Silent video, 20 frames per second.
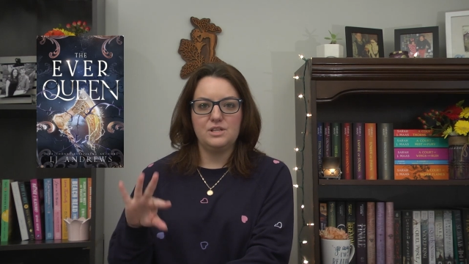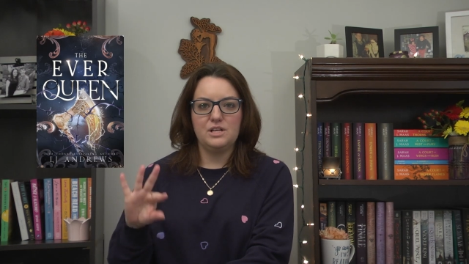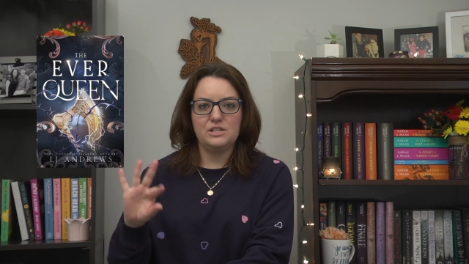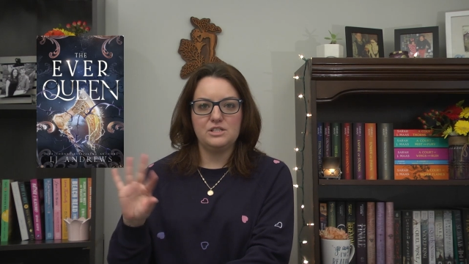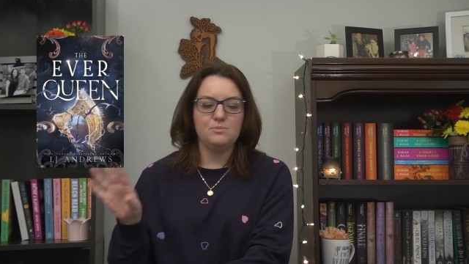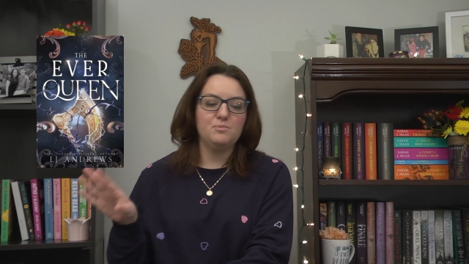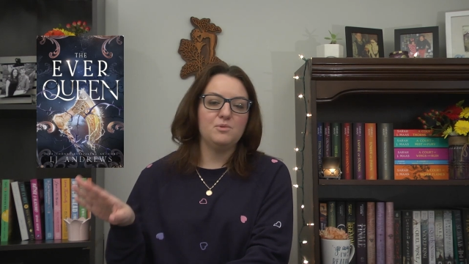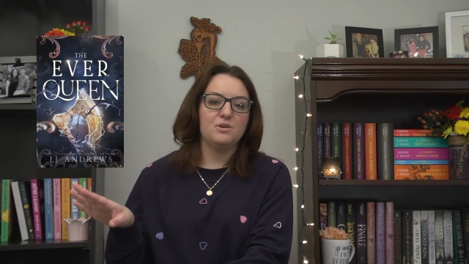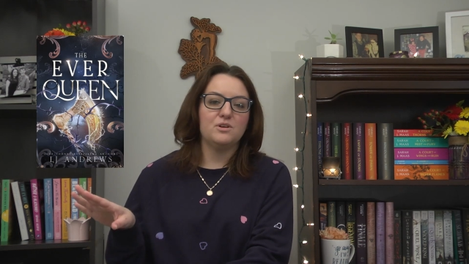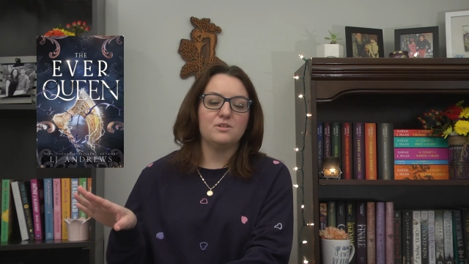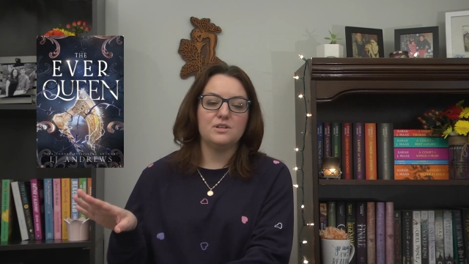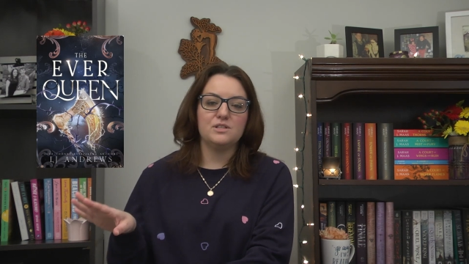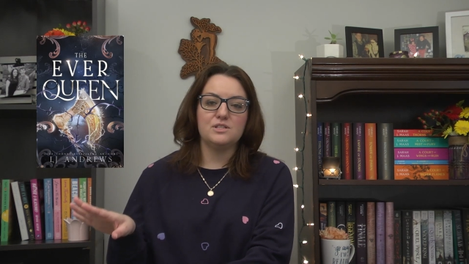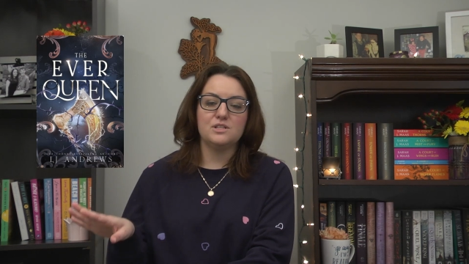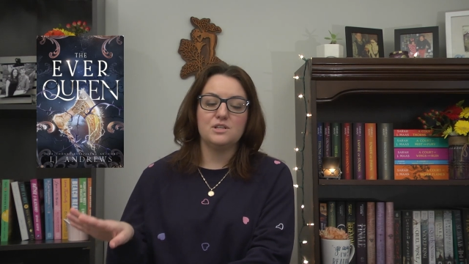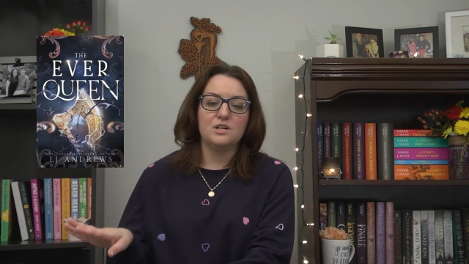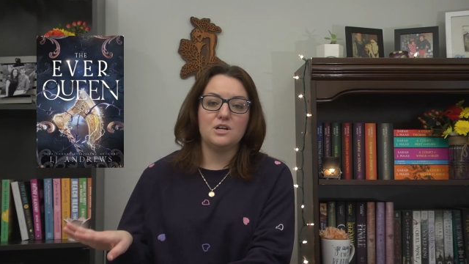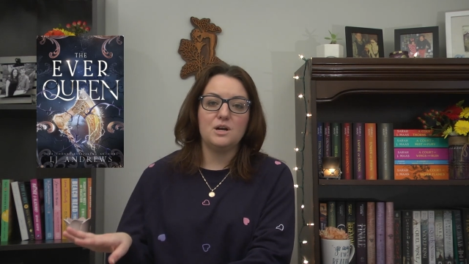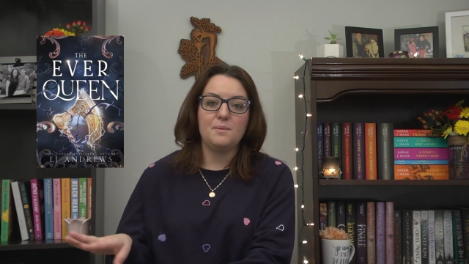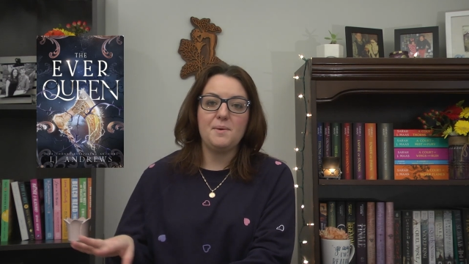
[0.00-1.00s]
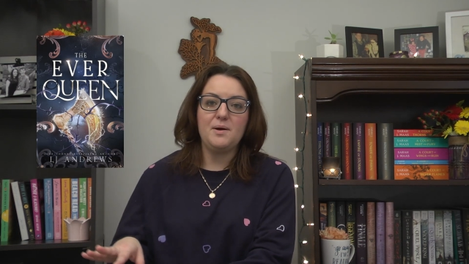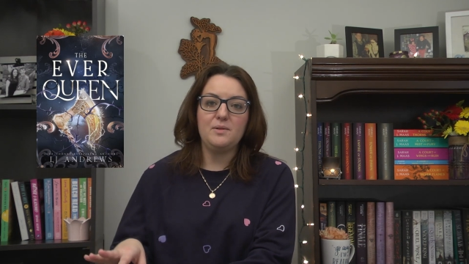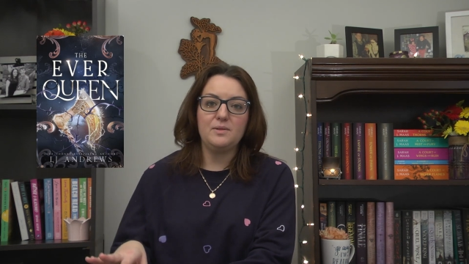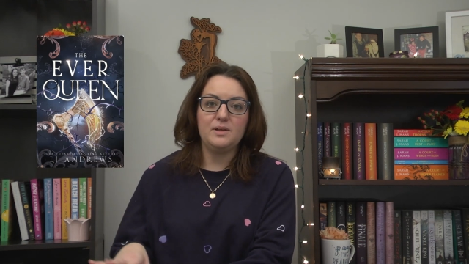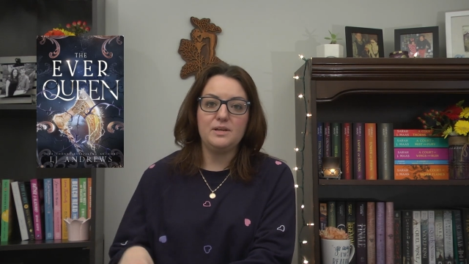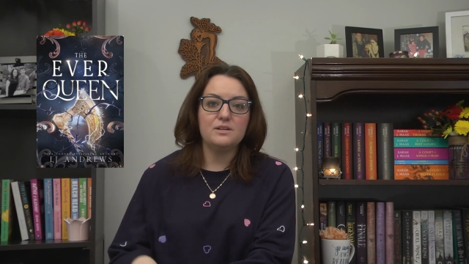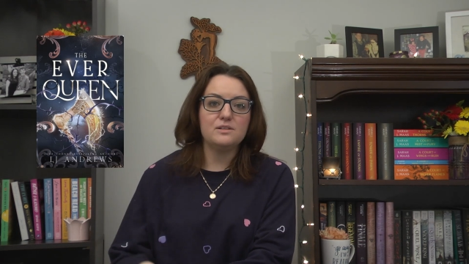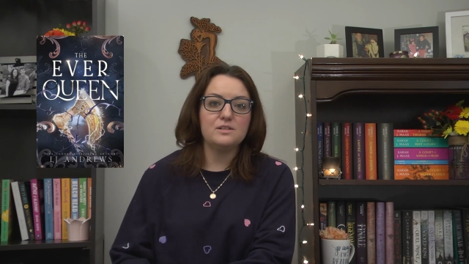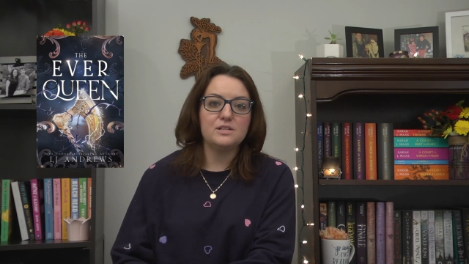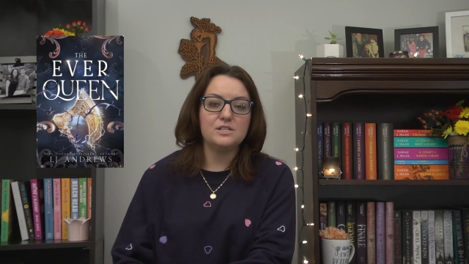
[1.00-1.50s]
That's a book that's going to come out
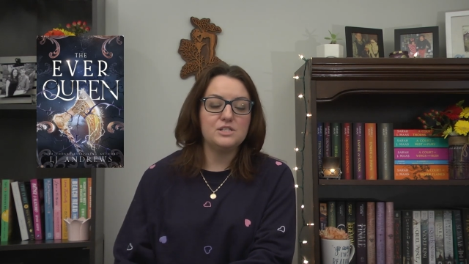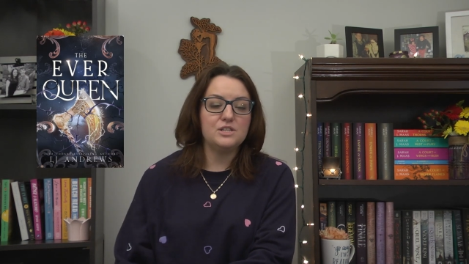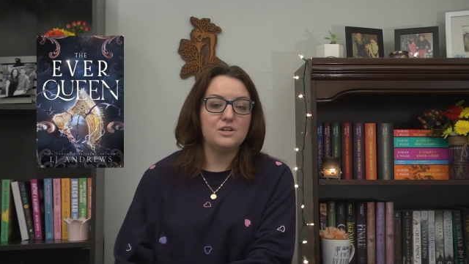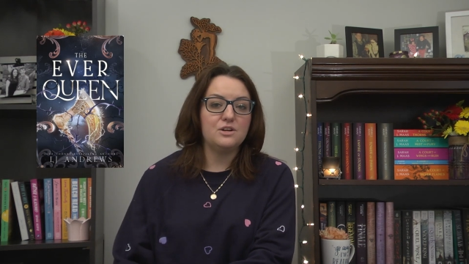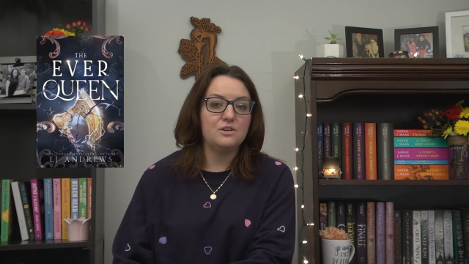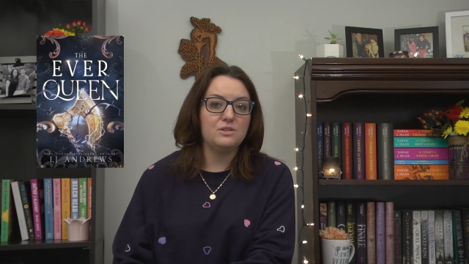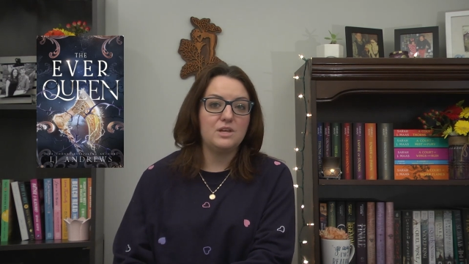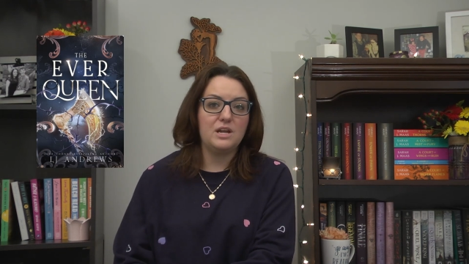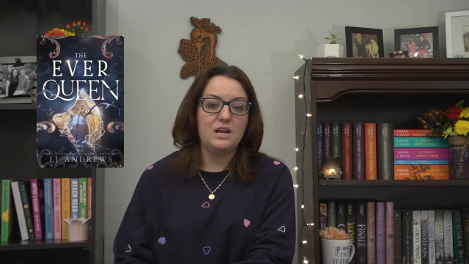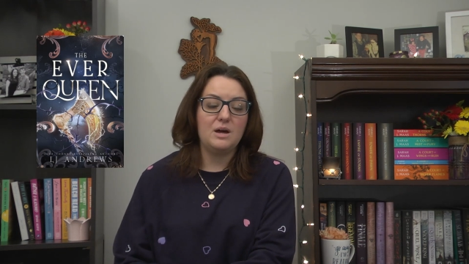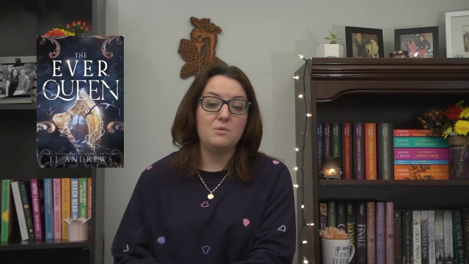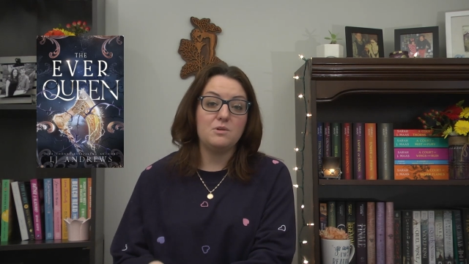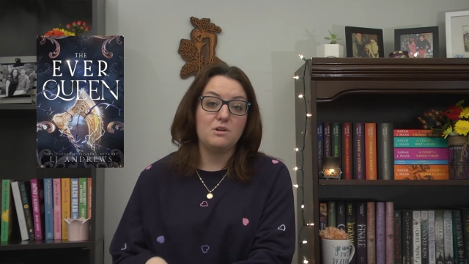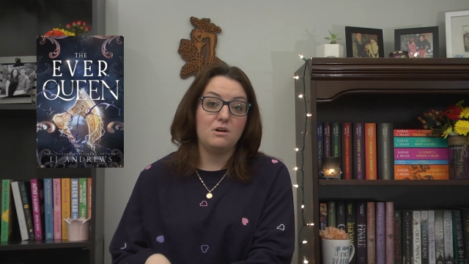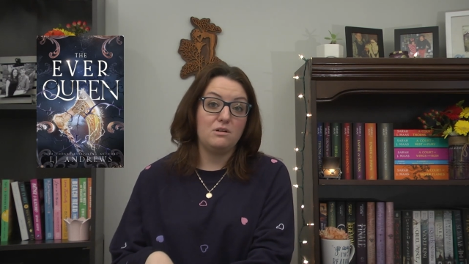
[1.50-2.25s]
later this year that I would